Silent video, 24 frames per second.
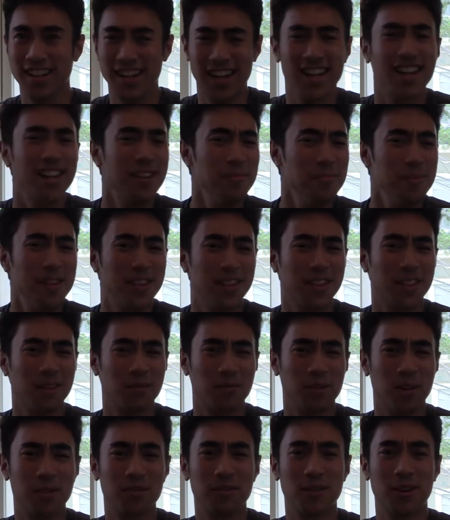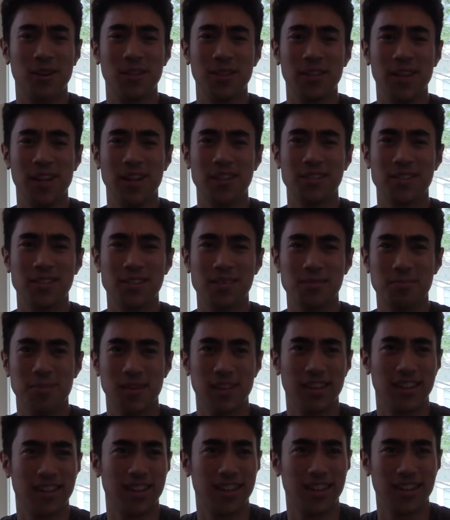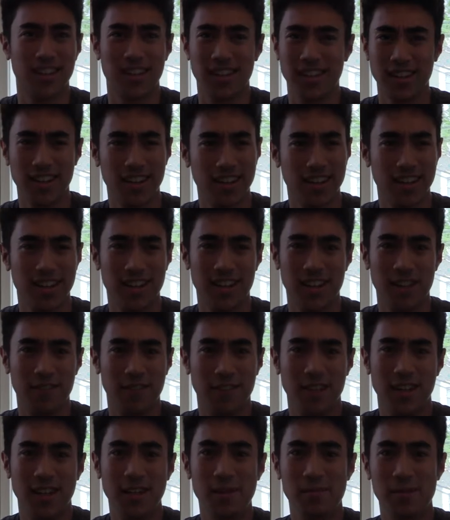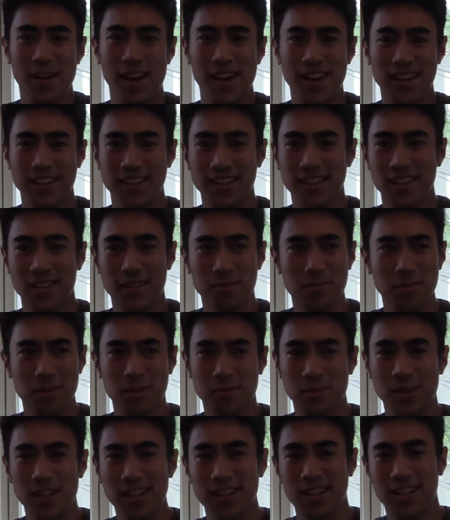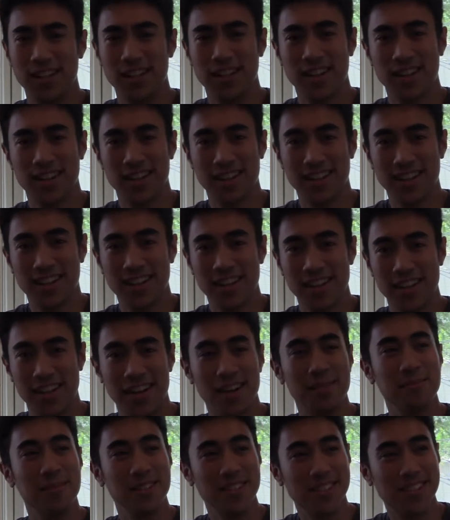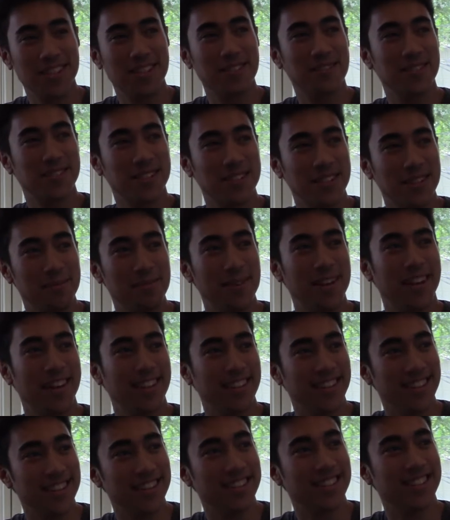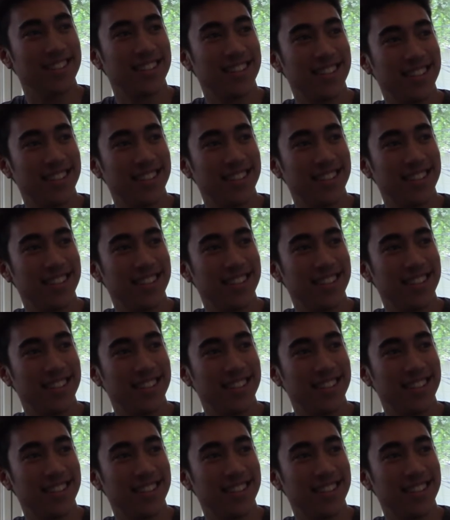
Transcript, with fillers: It can be a little rough around the edges, but if they keep at it, they'll be great. I myself was in a band once.